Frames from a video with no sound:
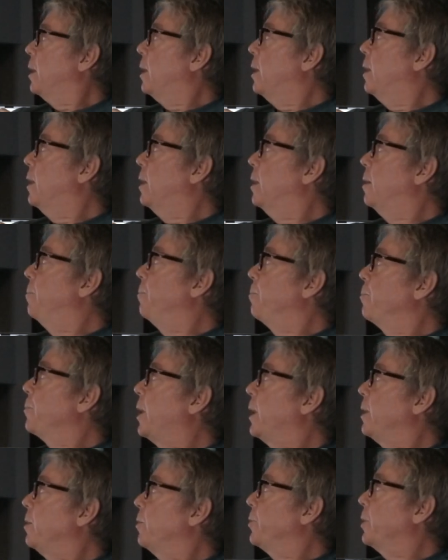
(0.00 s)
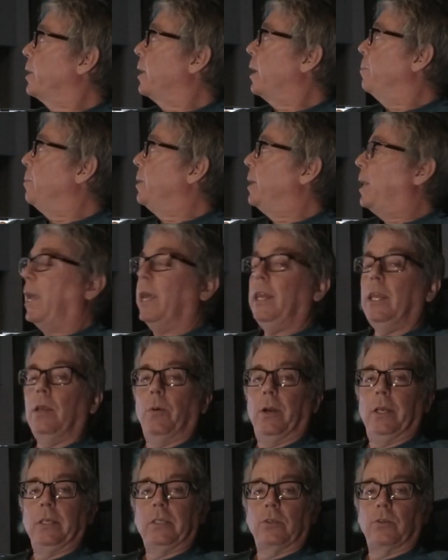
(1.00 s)
um, I don't think I'm in any
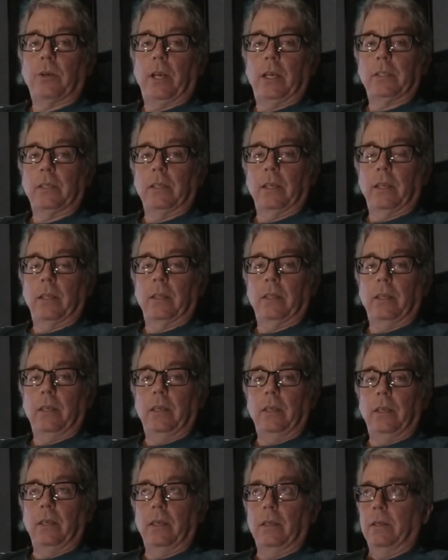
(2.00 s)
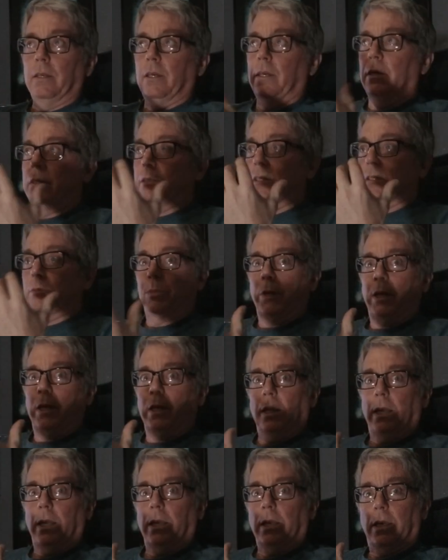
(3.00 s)
way stressing the uh,
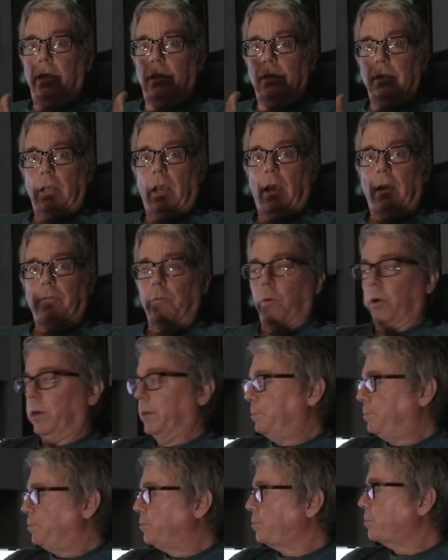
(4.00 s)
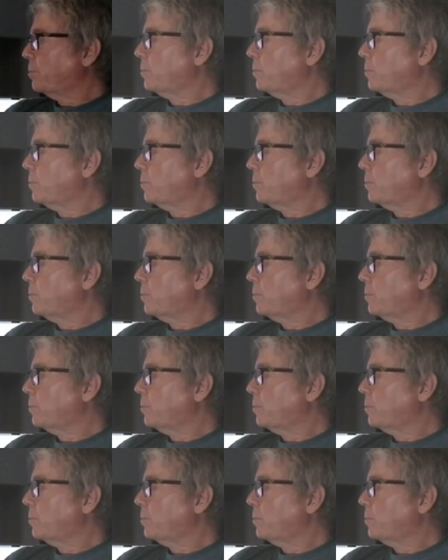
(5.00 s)
DisplayLink software.